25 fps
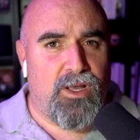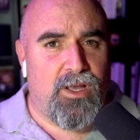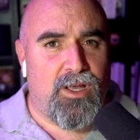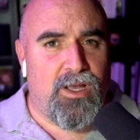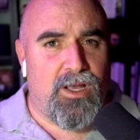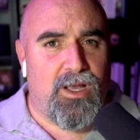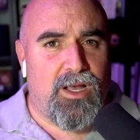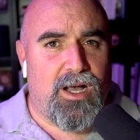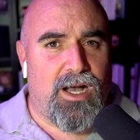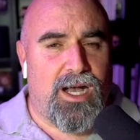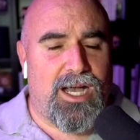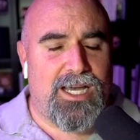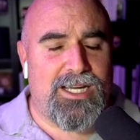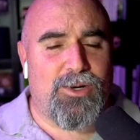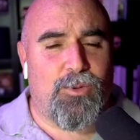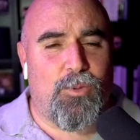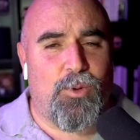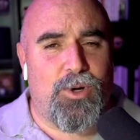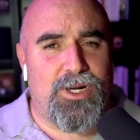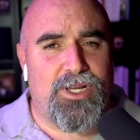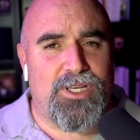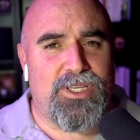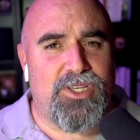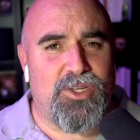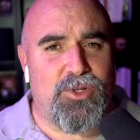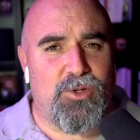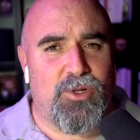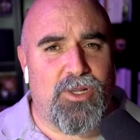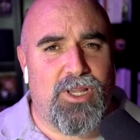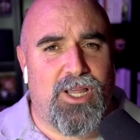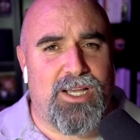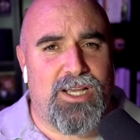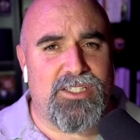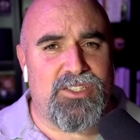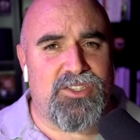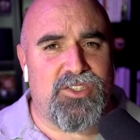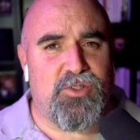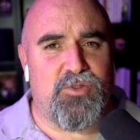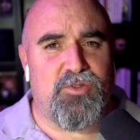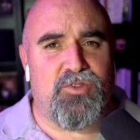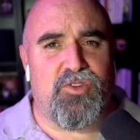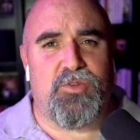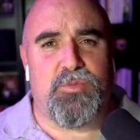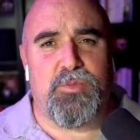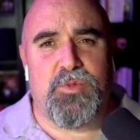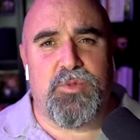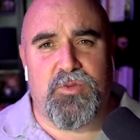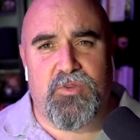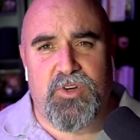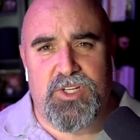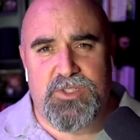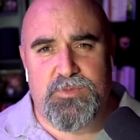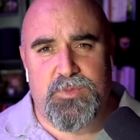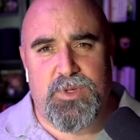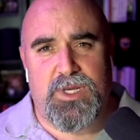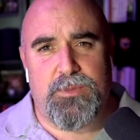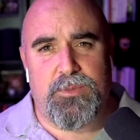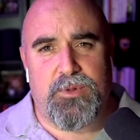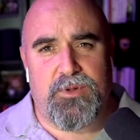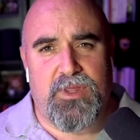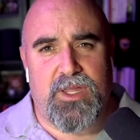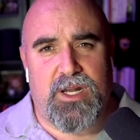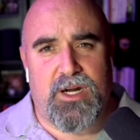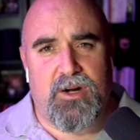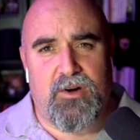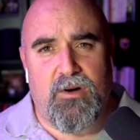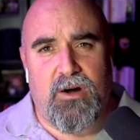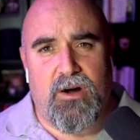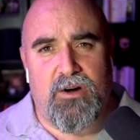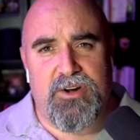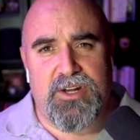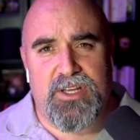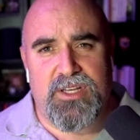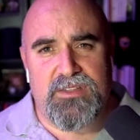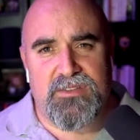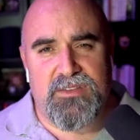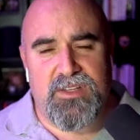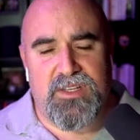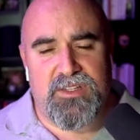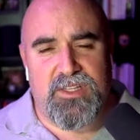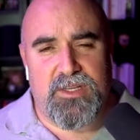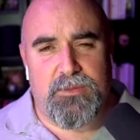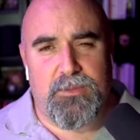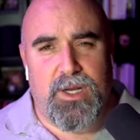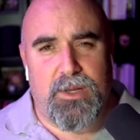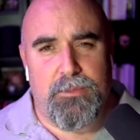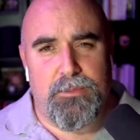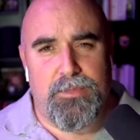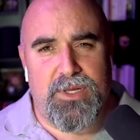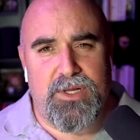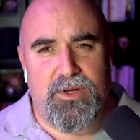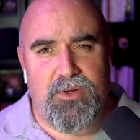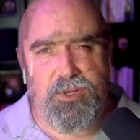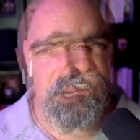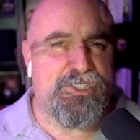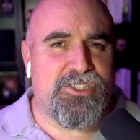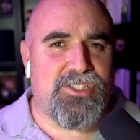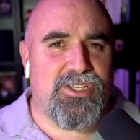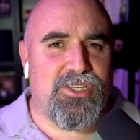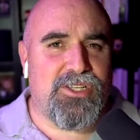I don't want to utilize YouTube to reach people that are already attending my building.